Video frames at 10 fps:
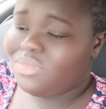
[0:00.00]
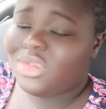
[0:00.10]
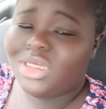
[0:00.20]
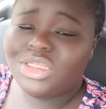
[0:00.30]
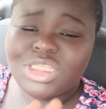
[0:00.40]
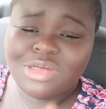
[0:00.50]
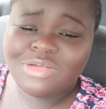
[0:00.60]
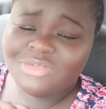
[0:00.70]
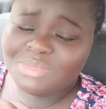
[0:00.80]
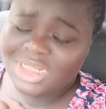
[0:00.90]
Sorry
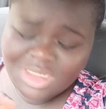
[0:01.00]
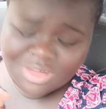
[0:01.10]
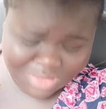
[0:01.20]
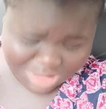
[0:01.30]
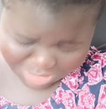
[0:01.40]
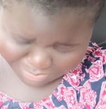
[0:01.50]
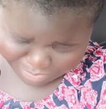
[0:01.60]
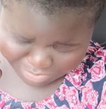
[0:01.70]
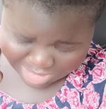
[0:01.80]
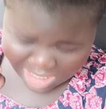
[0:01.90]
for my language.
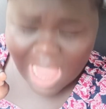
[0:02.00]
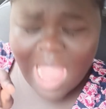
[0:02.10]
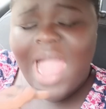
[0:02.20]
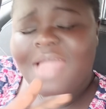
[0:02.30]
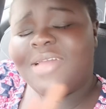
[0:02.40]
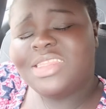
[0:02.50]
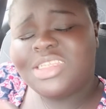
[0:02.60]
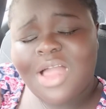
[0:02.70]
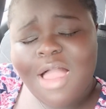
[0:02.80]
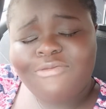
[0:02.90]
I rent a
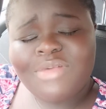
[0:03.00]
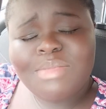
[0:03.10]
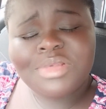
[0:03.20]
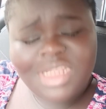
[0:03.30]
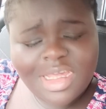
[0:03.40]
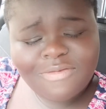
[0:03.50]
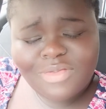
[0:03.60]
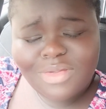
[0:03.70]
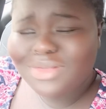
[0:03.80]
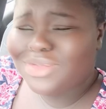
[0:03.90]
car from
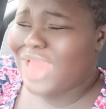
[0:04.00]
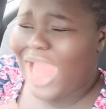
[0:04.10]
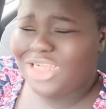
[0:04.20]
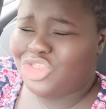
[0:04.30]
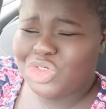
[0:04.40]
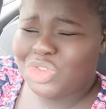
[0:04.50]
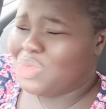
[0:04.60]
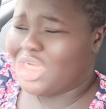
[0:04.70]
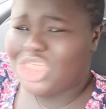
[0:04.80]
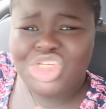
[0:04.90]
Lyft. That too
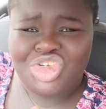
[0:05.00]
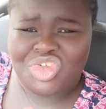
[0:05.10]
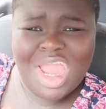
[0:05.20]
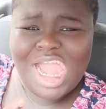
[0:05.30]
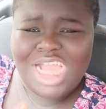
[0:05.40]
was trash.